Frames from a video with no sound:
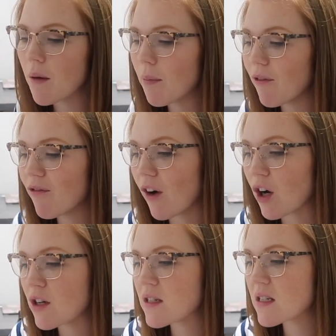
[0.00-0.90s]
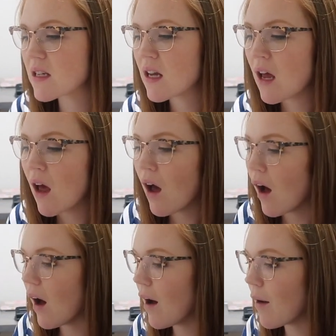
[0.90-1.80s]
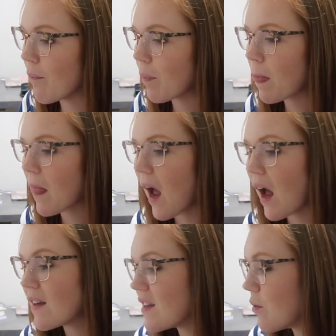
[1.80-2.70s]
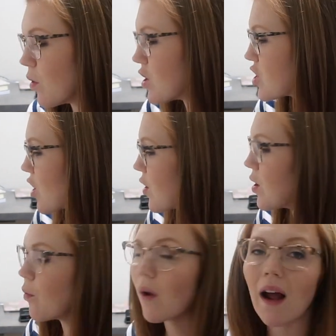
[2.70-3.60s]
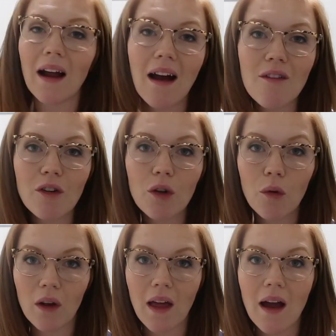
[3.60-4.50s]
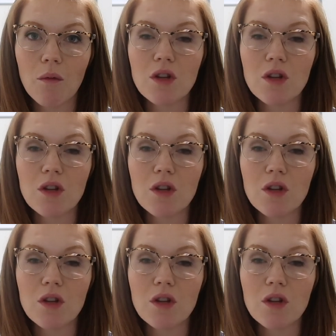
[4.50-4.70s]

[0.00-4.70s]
but first I did want to show you what I got for Lorelai,